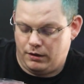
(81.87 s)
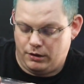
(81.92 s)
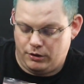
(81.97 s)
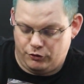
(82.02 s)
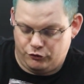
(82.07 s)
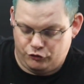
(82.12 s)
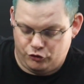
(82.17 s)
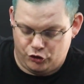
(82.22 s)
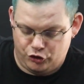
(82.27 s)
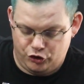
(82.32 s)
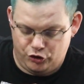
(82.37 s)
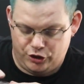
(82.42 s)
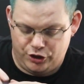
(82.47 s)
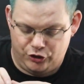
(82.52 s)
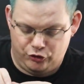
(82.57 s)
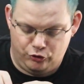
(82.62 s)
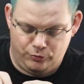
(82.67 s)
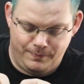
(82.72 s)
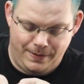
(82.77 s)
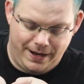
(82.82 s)
so you can
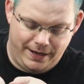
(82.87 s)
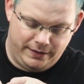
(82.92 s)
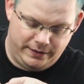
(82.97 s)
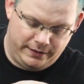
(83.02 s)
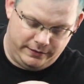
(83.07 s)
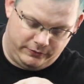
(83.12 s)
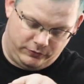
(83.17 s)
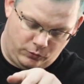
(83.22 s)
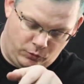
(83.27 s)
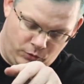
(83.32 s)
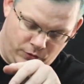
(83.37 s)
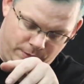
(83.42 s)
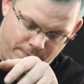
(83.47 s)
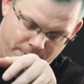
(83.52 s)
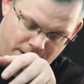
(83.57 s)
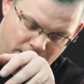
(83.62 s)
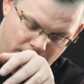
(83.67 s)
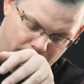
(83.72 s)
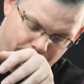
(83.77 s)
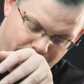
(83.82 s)
do maintenance on the
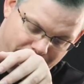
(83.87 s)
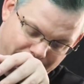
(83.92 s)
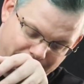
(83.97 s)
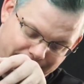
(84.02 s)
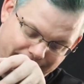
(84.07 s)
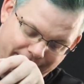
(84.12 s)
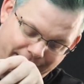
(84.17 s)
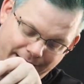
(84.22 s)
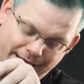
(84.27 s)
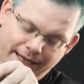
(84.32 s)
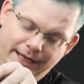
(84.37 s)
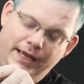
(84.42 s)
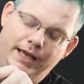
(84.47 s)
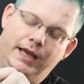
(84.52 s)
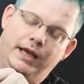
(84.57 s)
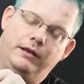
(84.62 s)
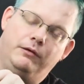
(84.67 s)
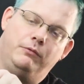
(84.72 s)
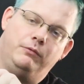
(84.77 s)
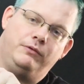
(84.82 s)
mod by cleaning
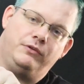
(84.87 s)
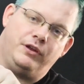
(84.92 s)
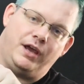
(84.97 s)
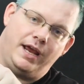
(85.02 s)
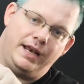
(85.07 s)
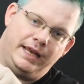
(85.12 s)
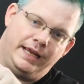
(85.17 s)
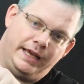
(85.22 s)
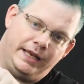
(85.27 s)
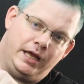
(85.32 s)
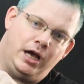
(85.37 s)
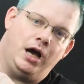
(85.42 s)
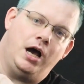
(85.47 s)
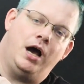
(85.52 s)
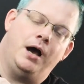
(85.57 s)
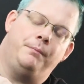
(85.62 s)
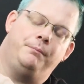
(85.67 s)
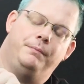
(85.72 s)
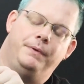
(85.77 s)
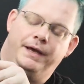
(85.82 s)
it, tightening it
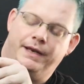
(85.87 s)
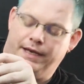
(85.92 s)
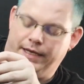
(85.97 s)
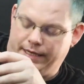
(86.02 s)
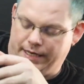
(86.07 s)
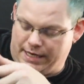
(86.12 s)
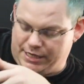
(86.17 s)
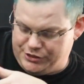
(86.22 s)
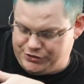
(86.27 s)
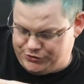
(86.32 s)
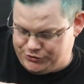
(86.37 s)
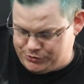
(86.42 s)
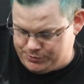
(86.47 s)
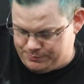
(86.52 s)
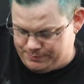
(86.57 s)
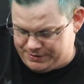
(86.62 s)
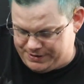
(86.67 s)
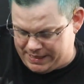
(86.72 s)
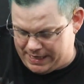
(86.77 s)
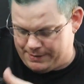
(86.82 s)
up, and in case
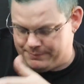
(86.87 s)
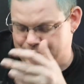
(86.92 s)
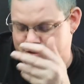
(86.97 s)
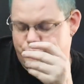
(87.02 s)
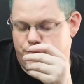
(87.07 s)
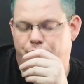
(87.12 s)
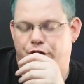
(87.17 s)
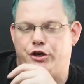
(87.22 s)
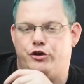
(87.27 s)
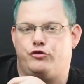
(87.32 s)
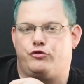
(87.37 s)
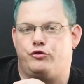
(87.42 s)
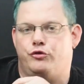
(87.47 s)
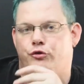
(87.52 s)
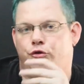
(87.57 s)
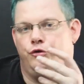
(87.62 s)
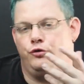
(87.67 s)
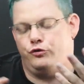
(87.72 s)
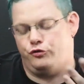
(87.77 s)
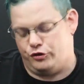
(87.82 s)
you damage one of your
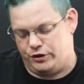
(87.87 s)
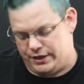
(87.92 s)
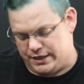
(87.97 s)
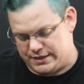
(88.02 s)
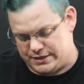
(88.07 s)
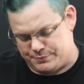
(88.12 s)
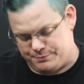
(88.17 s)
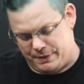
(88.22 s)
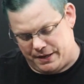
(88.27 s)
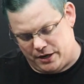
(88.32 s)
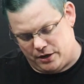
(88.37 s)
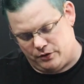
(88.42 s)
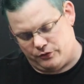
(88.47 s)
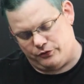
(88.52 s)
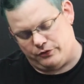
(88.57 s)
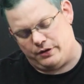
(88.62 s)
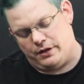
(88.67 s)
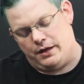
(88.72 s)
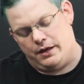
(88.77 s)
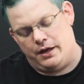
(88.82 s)
screws, you get spares.